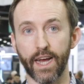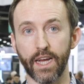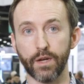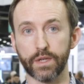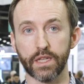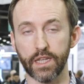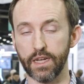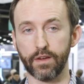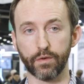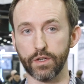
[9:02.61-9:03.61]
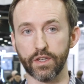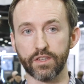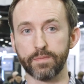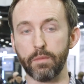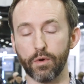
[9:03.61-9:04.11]
I would love everyone to
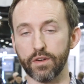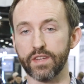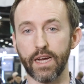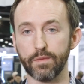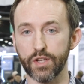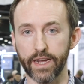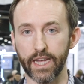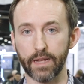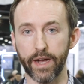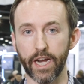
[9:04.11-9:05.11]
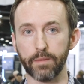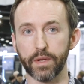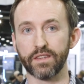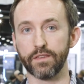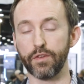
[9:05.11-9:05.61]
spend more time talking about it,
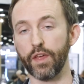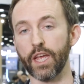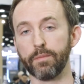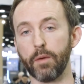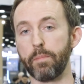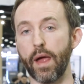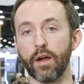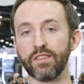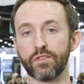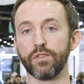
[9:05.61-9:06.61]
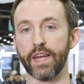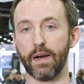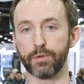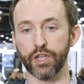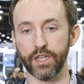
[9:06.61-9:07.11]
because if you think about barriers to
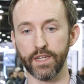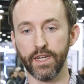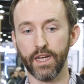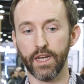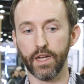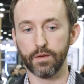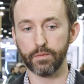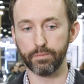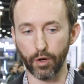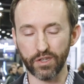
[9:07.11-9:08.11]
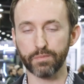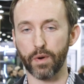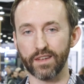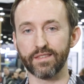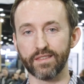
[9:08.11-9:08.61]
adoption,
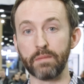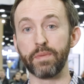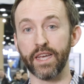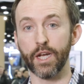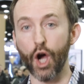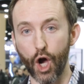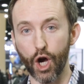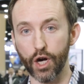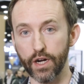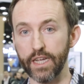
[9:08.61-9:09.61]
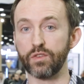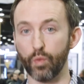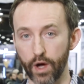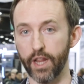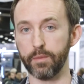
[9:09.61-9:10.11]
post-processing being hard is
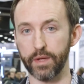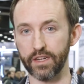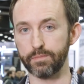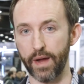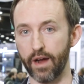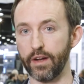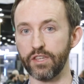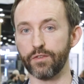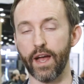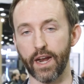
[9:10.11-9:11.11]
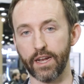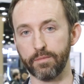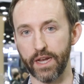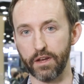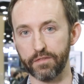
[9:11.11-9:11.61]
one of the biggest barriers for additive
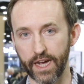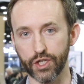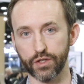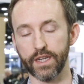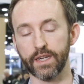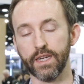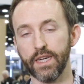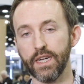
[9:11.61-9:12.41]
manufacturing.